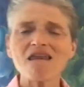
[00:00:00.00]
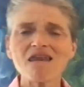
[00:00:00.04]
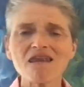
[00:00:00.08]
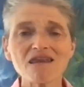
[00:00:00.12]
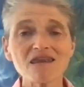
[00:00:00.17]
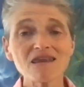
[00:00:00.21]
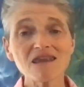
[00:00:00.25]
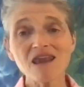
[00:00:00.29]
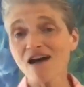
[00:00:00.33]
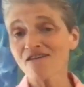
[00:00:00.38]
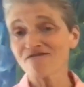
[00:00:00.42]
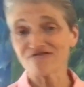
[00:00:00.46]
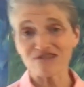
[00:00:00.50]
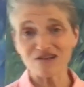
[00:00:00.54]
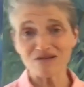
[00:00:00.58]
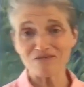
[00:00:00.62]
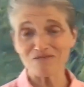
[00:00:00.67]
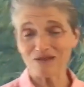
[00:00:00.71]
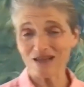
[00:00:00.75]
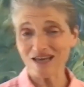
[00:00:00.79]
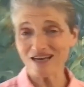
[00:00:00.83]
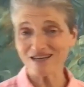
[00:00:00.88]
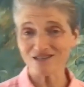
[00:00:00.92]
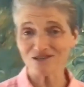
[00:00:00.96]
Lovely
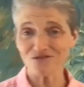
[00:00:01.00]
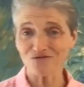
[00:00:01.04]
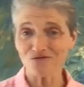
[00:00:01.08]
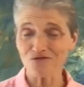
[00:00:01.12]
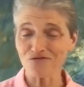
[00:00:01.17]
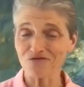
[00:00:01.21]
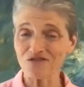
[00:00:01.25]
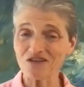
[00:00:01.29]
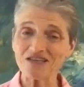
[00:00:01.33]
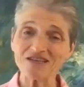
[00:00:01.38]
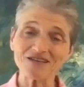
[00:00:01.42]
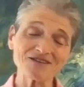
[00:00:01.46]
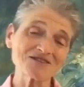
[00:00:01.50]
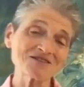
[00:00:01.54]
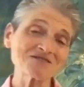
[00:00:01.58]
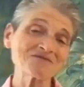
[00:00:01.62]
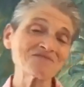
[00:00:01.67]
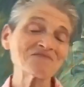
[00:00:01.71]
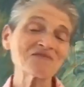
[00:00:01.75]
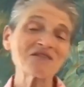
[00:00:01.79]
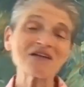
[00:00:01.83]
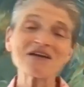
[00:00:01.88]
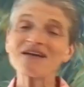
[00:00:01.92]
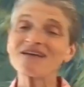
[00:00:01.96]
place for
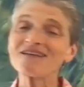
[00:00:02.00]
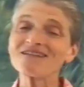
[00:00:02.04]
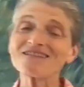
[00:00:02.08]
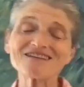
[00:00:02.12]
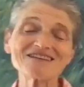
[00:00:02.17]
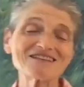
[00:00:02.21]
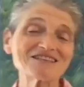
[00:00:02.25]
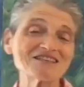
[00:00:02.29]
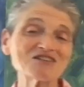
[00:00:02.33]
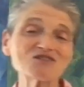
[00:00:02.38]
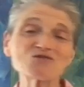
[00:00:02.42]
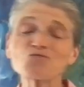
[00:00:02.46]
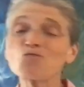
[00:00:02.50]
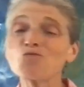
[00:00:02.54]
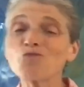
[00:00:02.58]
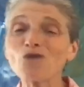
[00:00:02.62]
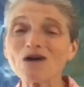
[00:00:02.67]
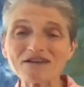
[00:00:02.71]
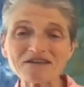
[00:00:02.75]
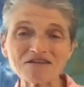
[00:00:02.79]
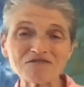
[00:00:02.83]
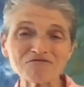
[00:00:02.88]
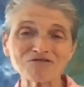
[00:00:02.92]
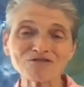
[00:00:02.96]
Venus. This is
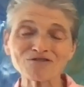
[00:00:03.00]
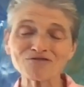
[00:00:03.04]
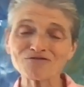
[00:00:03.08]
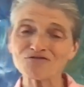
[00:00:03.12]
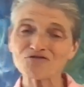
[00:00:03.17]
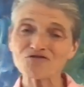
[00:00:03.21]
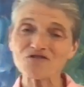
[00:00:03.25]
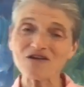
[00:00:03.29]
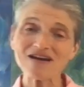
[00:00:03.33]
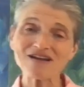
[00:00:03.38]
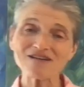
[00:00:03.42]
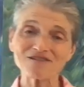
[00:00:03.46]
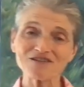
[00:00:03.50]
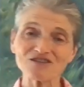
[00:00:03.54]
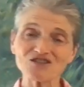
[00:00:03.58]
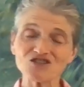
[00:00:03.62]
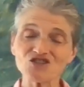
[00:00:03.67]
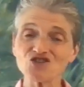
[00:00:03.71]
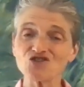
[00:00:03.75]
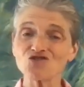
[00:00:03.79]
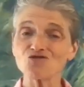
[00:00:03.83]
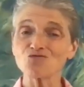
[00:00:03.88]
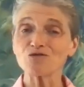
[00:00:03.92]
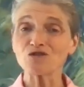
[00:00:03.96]
wonderful for anything
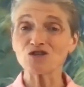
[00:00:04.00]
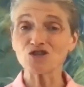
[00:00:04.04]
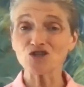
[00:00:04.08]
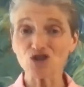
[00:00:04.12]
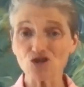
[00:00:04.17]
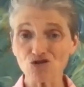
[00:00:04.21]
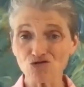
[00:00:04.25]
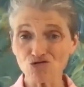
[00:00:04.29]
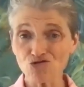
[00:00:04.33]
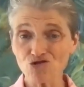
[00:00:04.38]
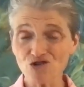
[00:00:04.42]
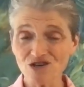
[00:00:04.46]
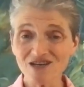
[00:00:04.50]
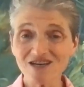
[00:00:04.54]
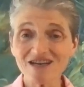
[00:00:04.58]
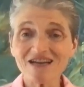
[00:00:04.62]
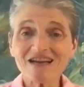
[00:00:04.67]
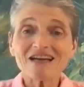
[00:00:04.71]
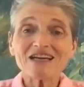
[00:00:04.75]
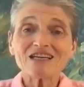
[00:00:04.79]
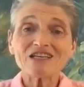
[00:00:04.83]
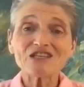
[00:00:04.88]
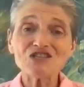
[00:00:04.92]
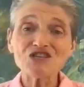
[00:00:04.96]
to do with children,
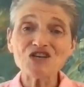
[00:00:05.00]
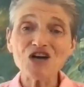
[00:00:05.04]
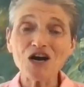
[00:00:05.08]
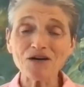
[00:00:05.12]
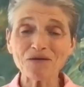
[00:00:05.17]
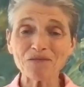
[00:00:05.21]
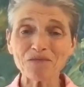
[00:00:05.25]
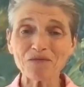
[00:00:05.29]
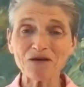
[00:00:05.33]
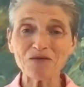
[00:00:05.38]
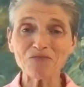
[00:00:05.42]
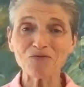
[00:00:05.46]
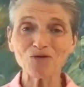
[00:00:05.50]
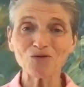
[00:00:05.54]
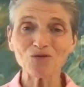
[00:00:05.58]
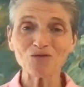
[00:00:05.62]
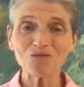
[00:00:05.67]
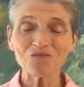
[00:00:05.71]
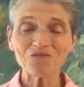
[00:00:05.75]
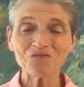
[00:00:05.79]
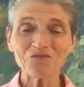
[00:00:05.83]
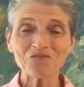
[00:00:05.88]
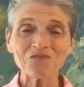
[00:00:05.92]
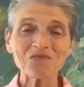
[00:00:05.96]
young
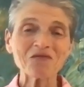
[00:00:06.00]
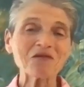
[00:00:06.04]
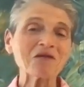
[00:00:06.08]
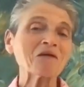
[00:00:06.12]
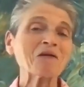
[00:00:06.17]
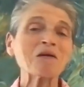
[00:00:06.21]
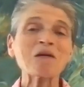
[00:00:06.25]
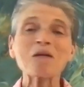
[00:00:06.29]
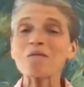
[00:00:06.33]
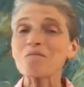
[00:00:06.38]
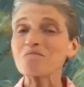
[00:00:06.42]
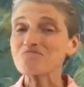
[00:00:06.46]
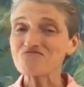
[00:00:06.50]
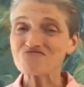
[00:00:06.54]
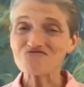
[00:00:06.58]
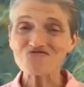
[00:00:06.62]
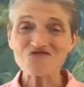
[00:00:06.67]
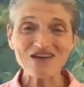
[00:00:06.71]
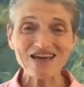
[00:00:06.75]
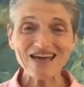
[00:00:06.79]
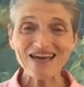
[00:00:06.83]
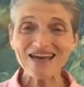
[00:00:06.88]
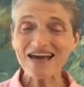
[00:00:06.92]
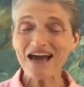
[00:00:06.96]
people,
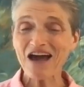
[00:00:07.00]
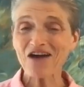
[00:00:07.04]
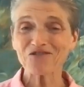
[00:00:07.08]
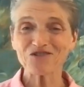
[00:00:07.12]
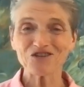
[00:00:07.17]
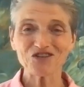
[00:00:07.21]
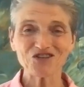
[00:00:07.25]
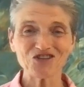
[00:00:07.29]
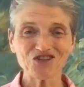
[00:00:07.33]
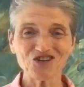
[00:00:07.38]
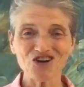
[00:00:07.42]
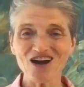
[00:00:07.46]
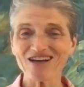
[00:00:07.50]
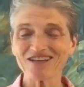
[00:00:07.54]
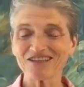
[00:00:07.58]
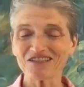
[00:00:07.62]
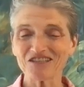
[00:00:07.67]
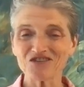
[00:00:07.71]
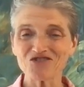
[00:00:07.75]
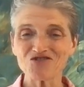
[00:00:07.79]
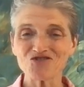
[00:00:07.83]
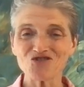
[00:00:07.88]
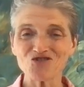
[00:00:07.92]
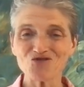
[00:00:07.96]
bringing out the
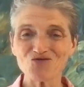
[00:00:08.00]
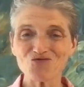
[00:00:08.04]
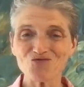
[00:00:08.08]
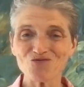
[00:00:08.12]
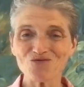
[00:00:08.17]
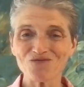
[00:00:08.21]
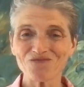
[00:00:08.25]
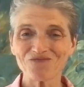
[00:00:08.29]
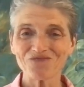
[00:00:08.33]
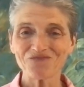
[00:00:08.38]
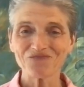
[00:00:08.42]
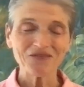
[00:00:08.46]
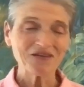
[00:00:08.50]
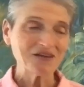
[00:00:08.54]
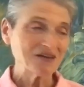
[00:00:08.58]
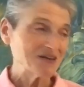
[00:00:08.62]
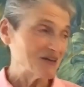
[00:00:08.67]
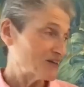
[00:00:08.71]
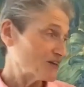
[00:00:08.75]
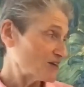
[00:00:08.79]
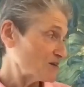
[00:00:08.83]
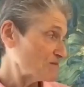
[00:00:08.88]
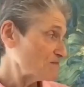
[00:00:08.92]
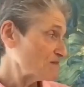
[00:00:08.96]
child in you.
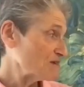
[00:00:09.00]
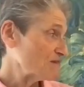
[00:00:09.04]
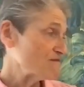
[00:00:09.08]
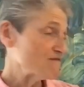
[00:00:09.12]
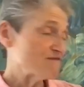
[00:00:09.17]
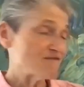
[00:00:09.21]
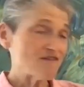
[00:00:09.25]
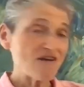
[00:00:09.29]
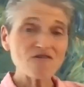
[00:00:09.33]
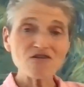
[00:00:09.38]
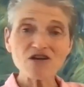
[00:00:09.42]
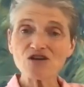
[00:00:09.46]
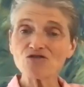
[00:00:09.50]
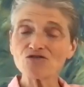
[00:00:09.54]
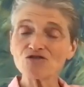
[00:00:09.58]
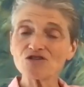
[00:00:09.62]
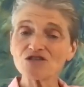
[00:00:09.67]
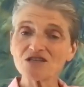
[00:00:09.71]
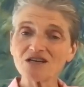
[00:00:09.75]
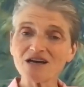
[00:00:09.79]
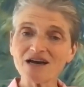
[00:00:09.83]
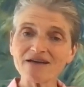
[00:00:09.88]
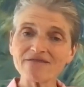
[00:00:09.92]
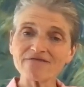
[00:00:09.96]
It can be a very
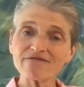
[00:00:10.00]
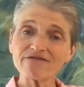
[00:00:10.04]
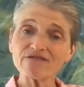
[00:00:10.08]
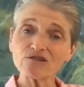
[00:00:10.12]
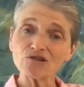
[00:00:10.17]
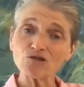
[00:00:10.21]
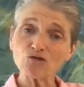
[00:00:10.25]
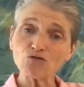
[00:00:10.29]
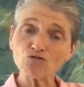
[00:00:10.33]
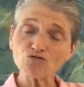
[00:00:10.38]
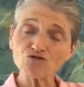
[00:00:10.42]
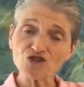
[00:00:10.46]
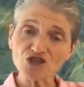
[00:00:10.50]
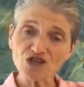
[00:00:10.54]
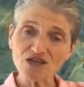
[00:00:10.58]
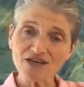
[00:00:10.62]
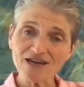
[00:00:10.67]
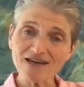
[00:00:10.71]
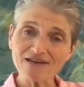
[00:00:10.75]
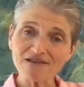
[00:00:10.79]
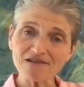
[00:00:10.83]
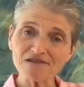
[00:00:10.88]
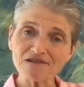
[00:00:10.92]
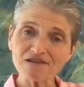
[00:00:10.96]
good time for
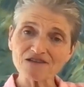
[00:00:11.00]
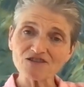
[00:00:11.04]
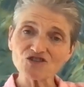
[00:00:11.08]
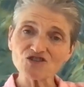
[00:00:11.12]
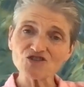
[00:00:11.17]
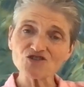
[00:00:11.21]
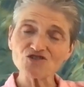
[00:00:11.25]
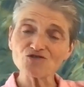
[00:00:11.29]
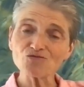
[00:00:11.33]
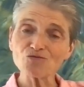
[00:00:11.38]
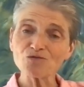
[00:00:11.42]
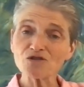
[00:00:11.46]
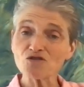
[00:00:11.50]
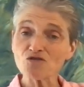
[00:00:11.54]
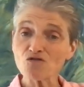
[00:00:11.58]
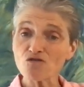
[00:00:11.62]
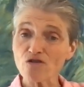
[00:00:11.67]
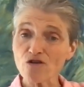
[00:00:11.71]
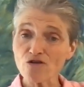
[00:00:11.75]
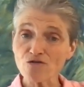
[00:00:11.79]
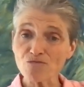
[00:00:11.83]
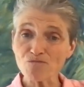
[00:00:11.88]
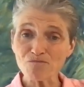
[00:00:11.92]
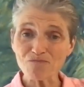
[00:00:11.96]
launching anything to do with
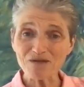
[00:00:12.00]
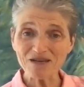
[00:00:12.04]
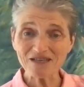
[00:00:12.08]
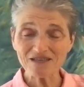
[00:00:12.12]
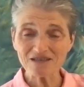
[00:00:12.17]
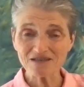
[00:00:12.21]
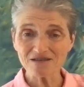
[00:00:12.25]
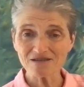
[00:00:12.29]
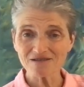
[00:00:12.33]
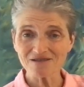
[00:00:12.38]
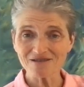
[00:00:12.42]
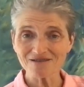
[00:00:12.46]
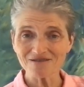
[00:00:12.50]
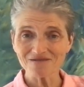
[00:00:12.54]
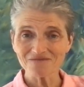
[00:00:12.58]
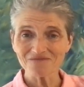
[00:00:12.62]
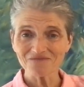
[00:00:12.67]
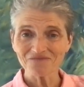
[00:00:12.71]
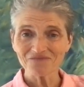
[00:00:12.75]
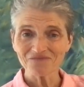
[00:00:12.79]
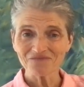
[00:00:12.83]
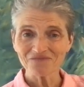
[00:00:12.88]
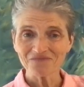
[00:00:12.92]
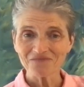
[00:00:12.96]
your own
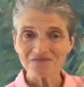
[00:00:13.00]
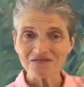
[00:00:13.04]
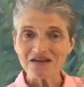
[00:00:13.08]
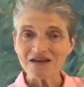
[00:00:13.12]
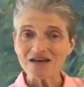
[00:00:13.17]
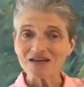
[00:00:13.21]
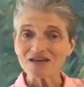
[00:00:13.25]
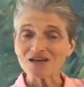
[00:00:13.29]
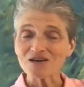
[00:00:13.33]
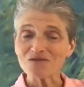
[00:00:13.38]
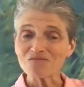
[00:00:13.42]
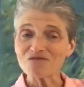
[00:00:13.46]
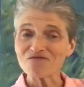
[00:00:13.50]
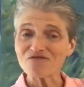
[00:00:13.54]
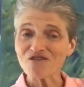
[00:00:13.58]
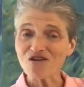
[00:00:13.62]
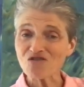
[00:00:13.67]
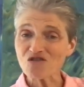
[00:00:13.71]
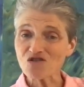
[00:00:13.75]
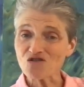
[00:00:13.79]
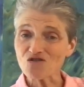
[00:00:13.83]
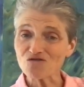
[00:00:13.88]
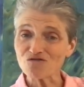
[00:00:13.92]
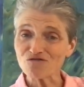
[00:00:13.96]
business. It can be
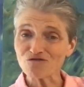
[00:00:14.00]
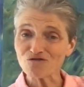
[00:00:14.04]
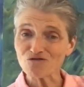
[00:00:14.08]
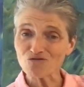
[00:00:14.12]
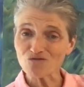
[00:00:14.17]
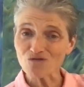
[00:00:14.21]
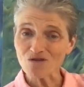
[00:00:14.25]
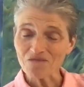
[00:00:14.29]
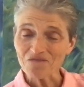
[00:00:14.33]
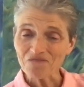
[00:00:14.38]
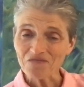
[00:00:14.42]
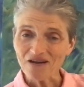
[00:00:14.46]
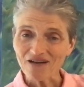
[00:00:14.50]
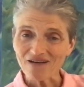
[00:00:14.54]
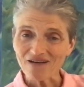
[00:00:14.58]
very good for